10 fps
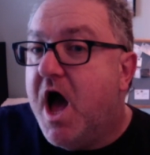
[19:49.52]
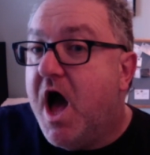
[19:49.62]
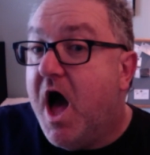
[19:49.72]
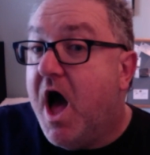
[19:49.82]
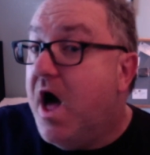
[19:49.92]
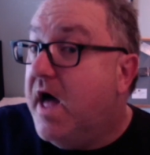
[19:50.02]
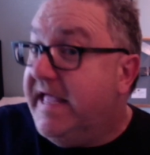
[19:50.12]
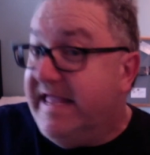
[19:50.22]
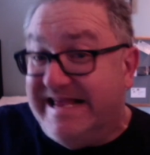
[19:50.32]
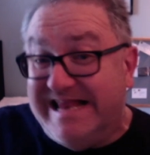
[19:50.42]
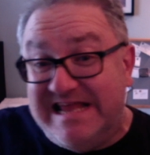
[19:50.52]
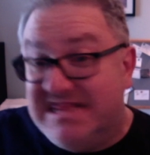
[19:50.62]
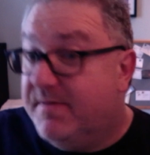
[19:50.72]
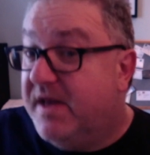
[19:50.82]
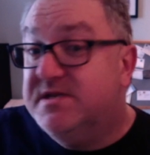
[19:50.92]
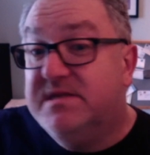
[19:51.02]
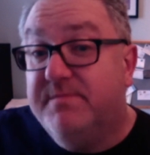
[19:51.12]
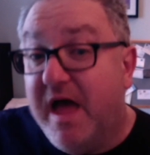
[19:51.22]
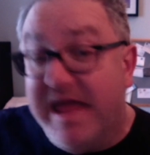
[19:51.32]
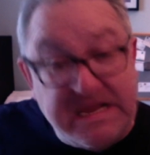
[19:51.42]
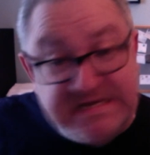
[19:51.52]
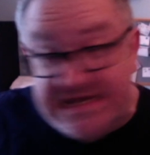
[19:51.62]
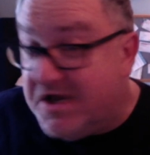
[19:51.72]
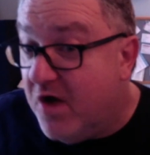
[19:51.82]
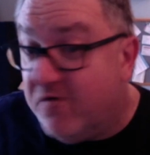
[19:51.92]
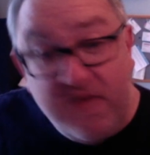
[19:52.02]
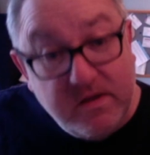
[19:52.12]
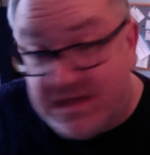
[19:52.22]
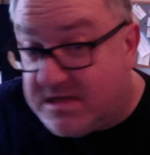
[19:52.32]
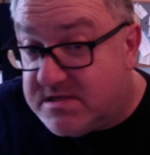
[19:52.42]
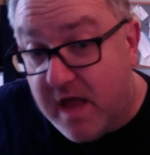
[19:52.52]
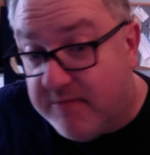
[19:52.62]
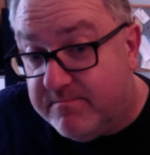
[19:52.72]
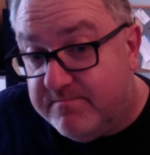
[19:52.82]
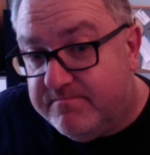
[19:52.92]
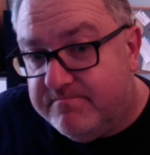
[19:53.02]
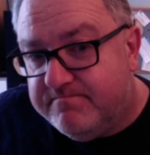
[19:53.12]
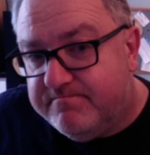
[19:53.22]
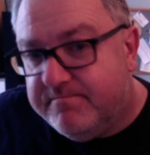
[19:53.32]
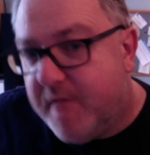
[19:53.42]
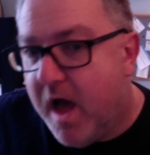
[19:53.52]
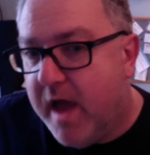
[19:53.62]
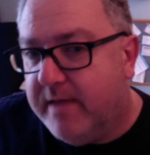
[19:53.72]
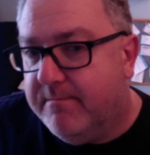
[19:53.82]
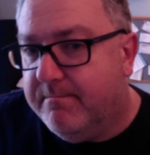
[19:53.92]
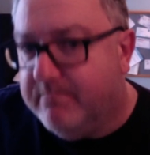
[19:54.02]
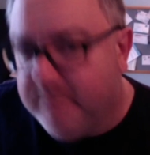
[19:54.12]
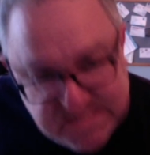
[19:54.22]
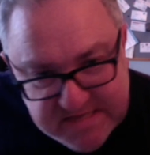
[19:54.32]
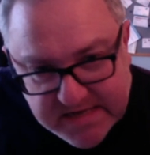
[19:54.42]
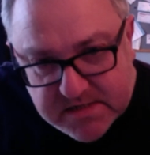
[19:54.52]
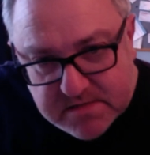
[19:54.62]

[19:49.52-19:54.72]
I clicked the button to buy. I did not phone this time. I missed it.